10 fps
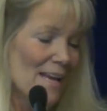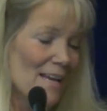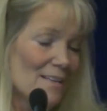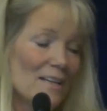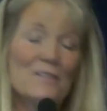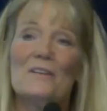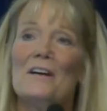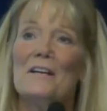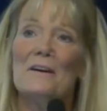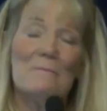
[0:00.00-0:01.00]
Dr.
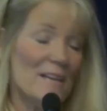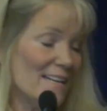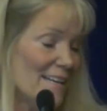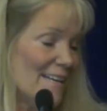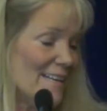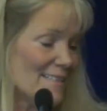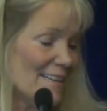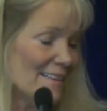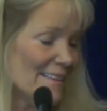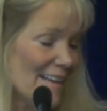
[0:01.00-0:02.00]
Connie Almeida is
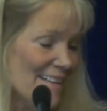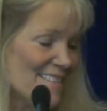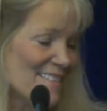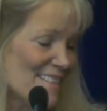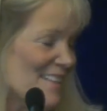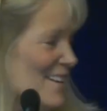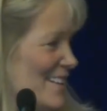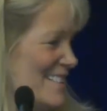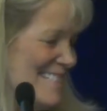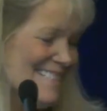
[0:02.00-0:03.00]
a licensed
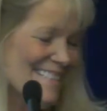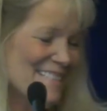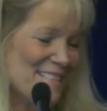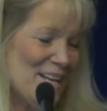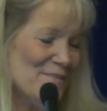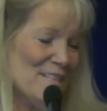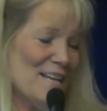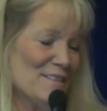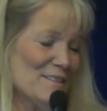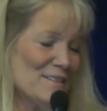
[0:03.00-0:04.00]
psychologist in the state of
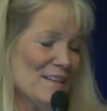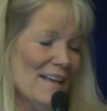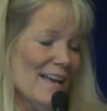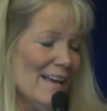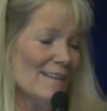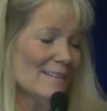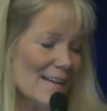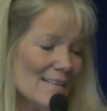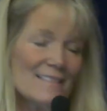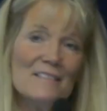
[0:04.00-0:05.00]
Texas and a
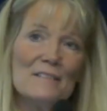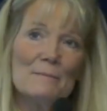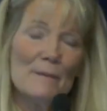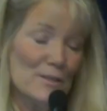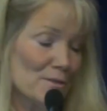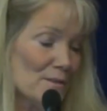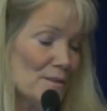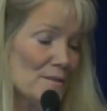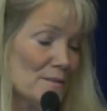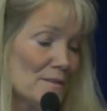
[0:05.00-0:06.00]
licensed
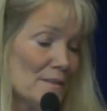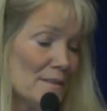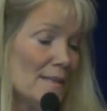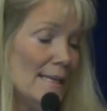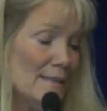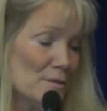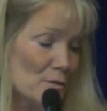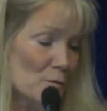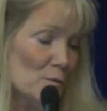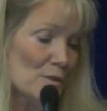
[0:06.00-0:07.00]
specialist in
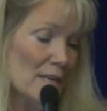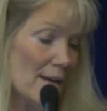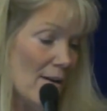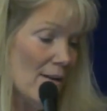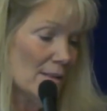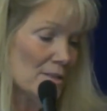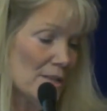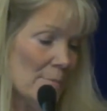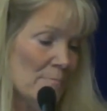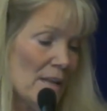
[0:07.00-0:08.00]
school
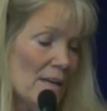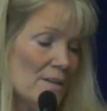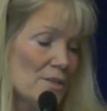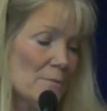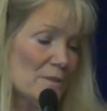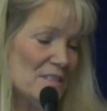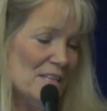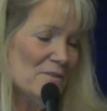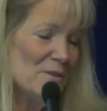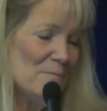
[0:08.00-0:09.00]
psychology. She
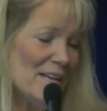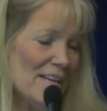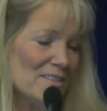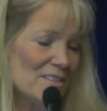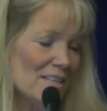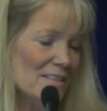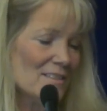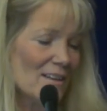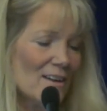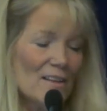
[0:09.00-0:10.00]
received her PhD in
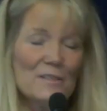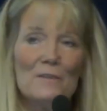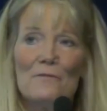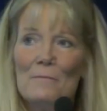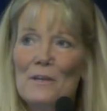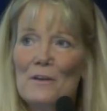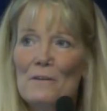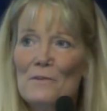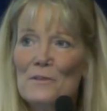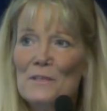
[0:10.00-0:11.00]
psychology from the
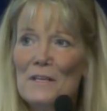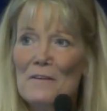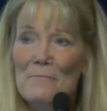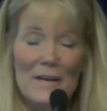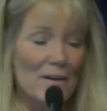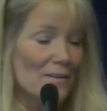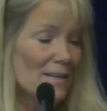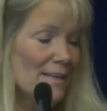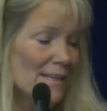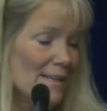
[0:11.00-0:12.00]
University of
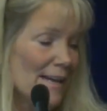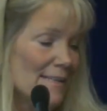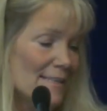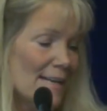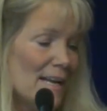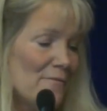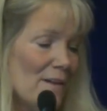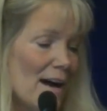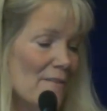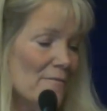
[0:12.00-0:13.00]
Maryland in 1985,